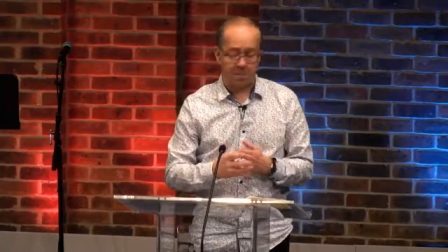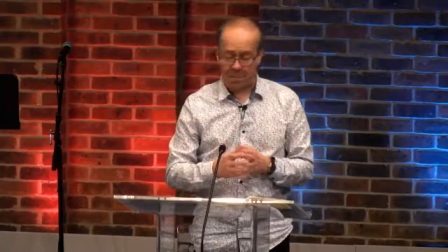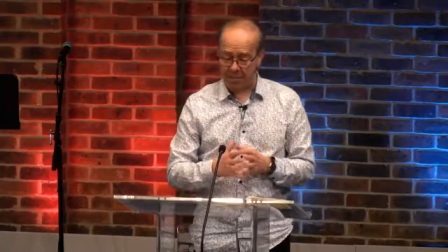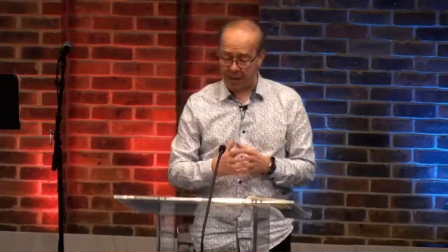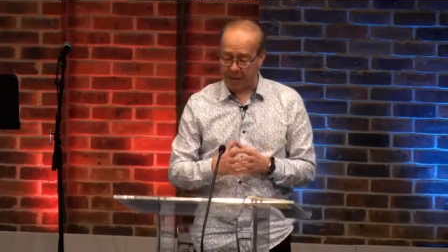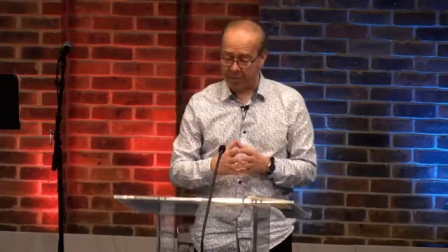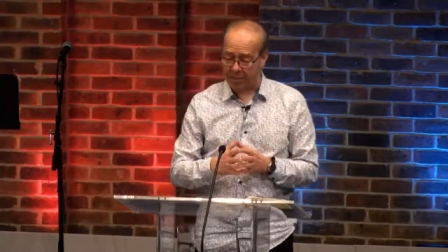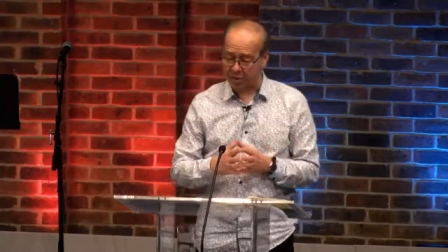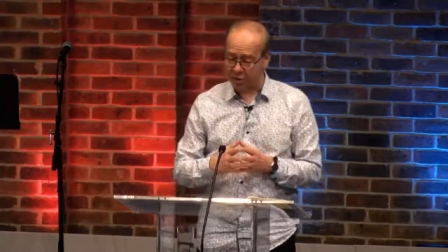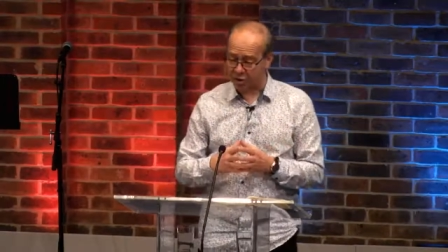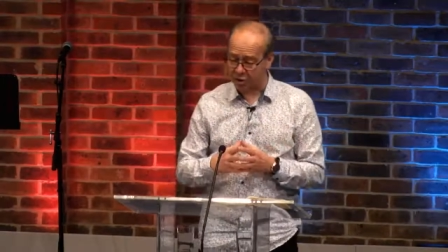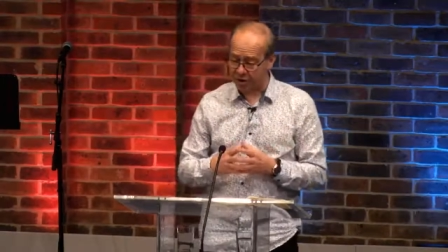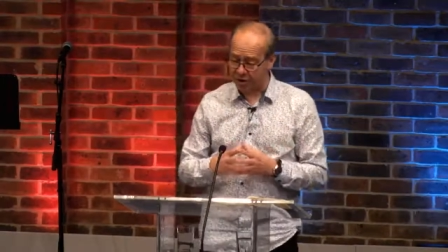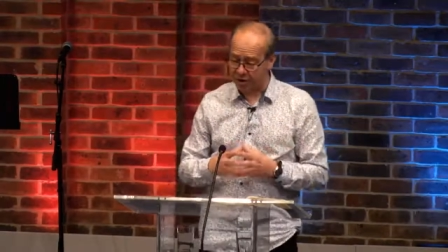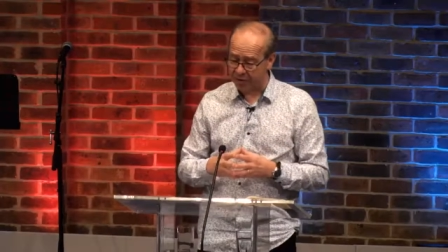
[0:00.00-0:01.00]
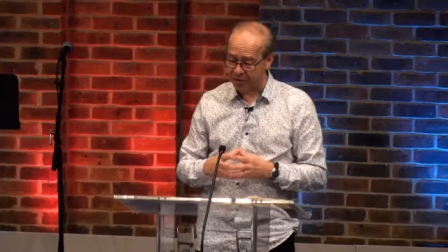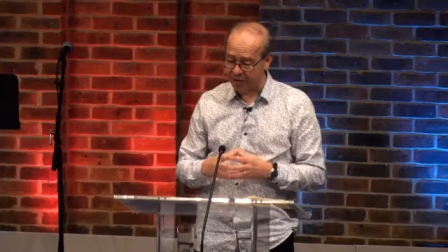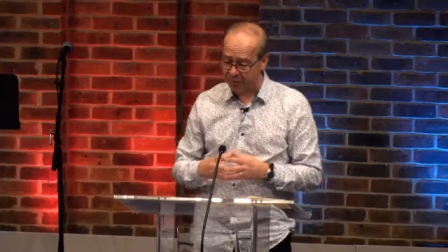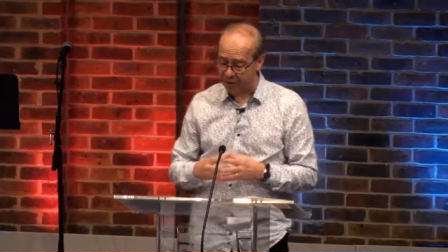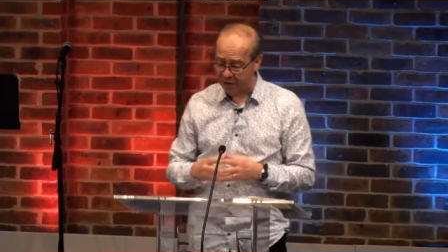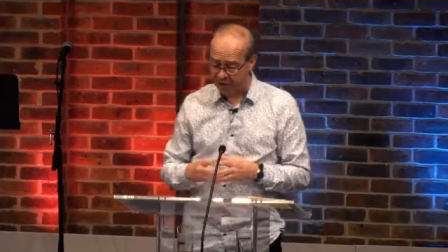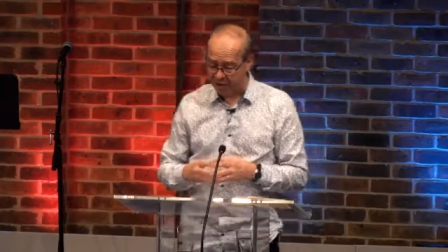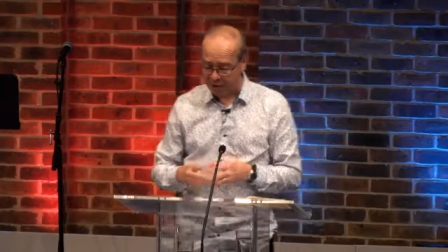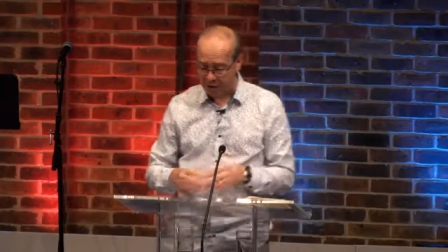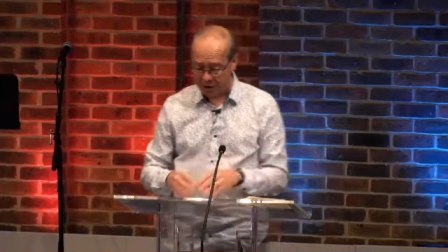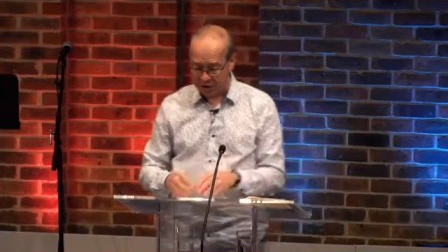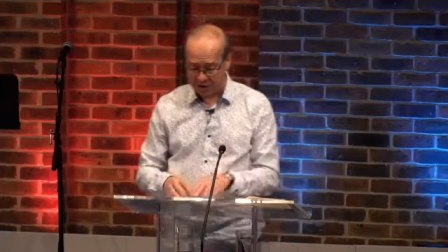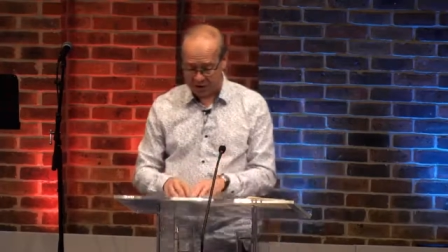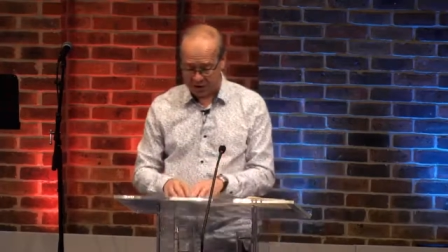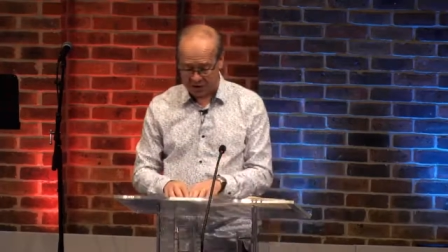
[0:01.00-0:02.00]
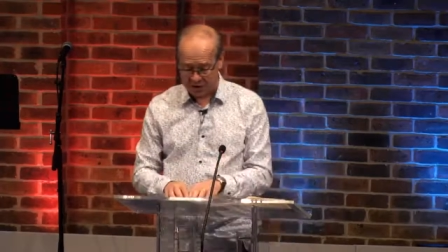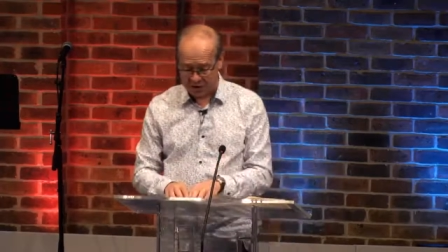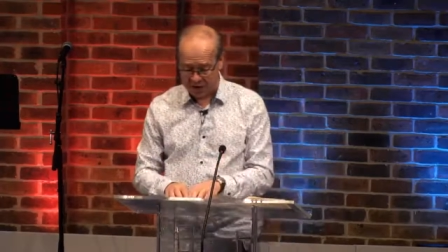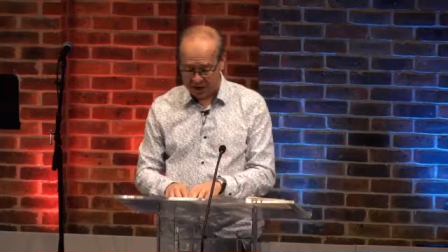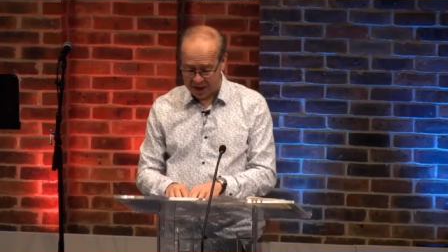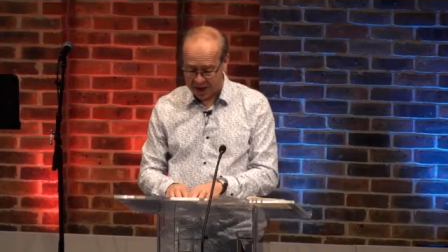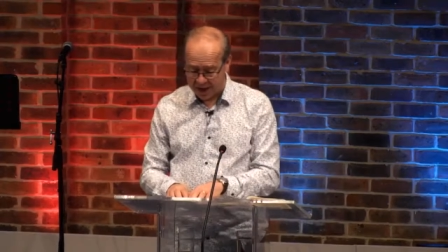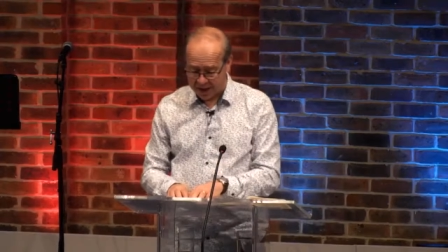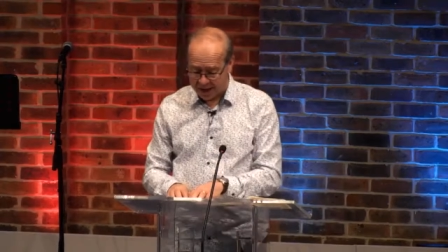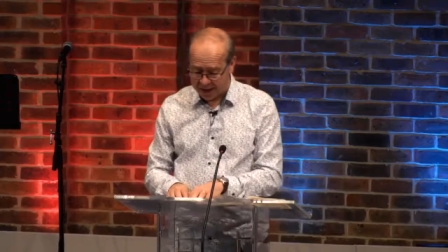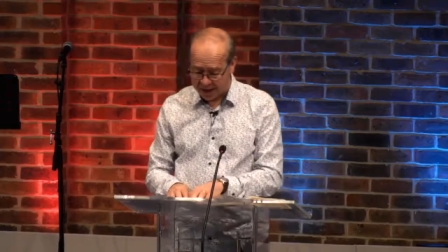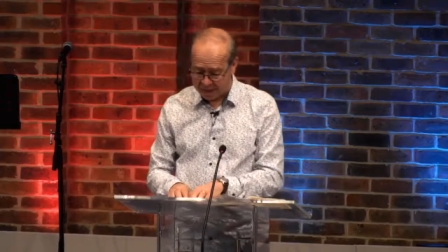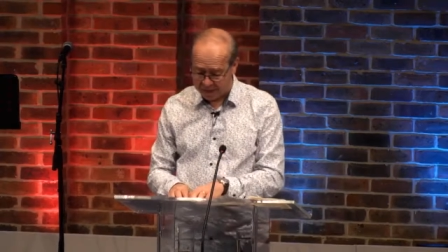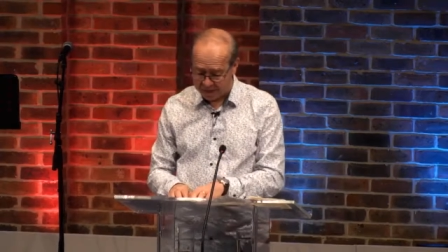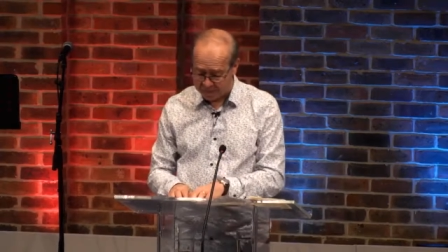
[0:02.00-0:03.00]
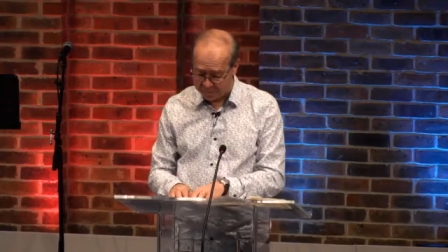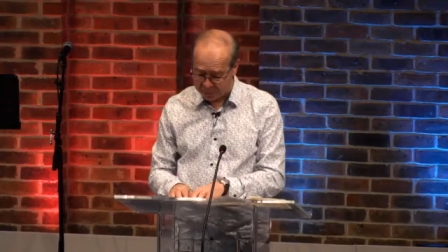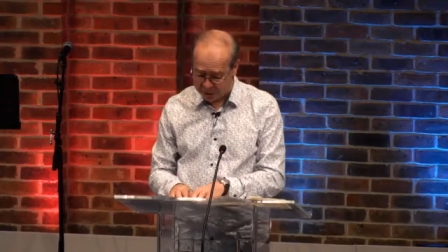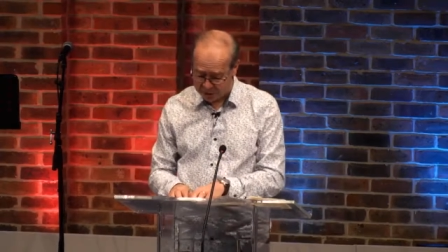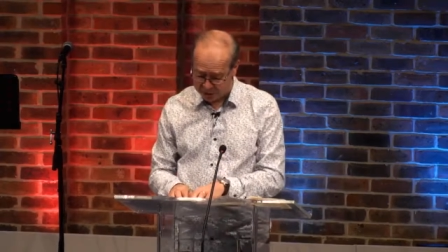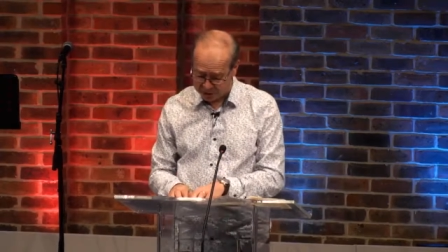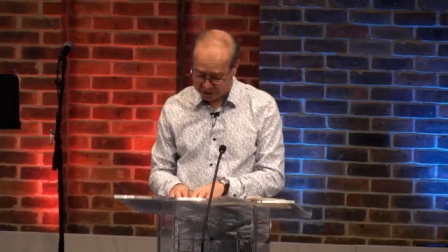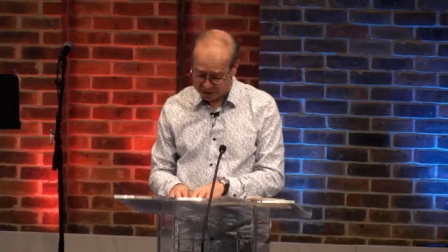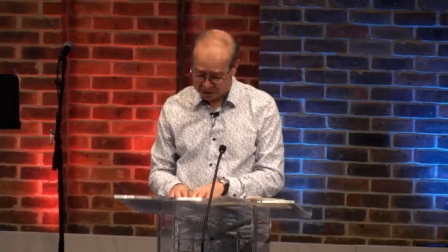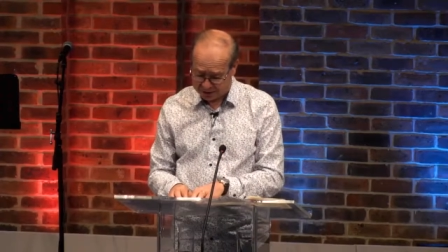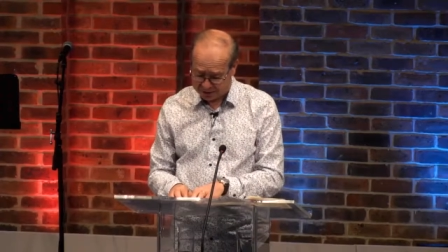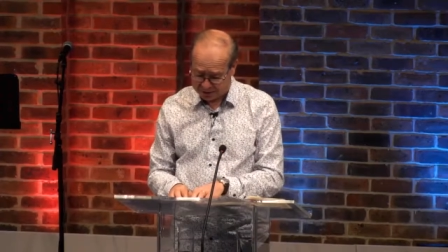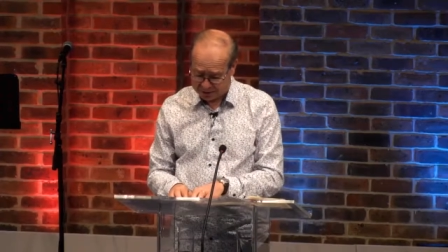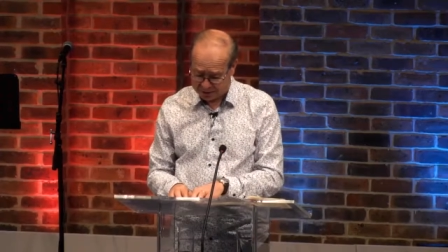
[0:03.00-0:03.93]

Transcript: men were surrounded by violence and murder.